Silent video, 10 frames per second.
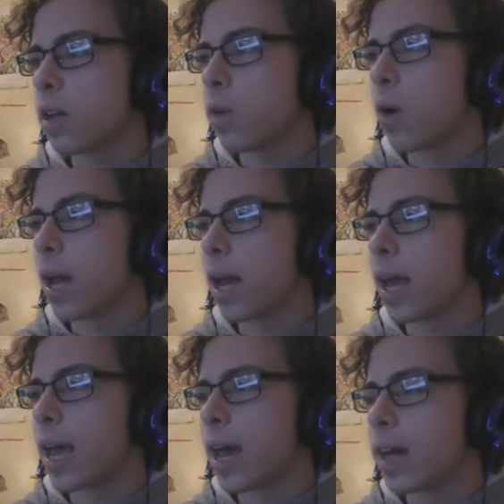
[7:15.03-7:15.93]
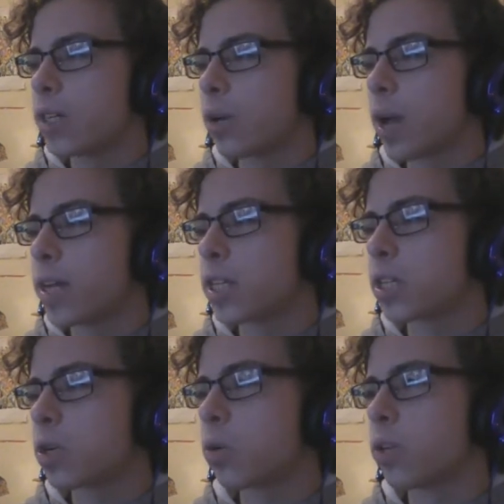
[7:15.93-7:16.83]
Well, I don't hasten
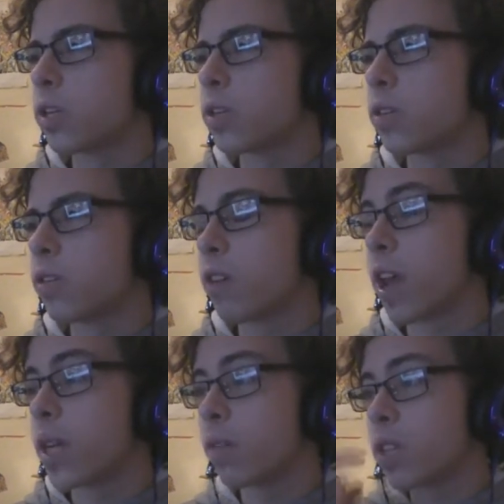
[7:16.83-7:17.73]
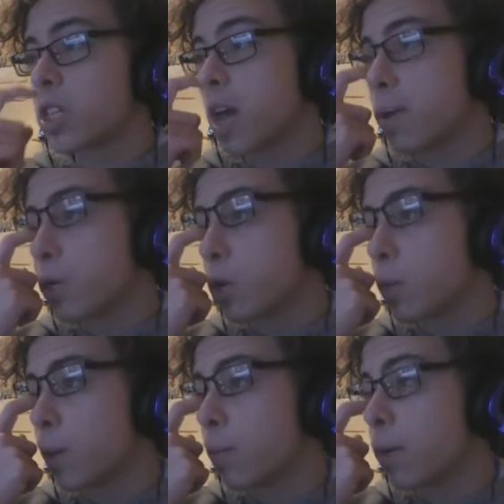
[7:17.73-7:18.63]
to call the creator of this game a
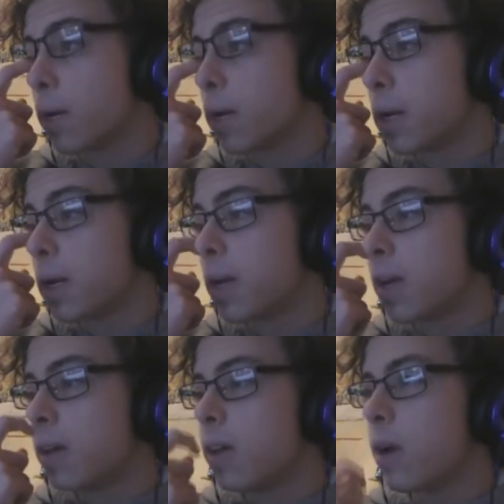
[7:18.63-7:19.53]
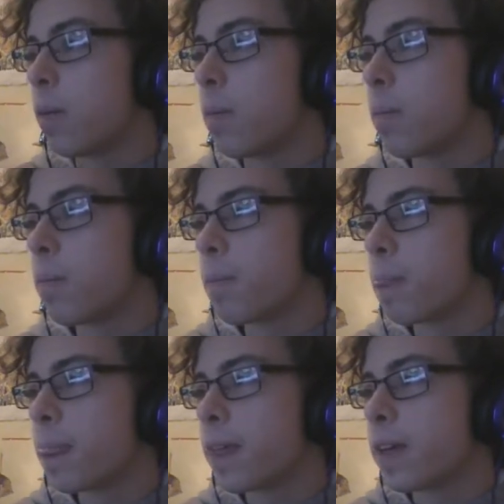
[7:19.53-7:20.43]
human, but you know,
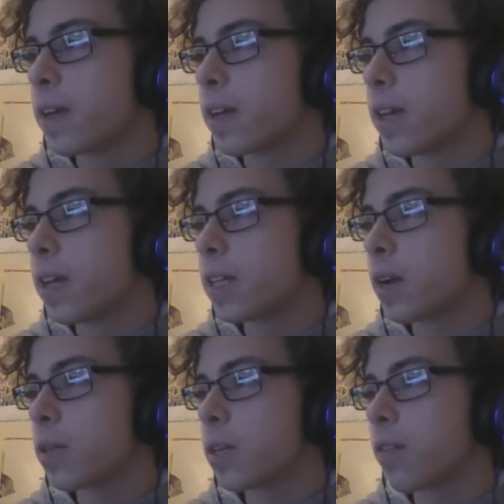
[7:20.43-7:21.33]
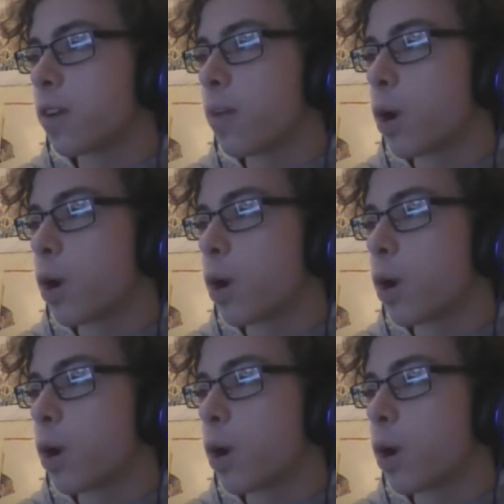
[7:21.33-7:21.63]
it's close enough. Come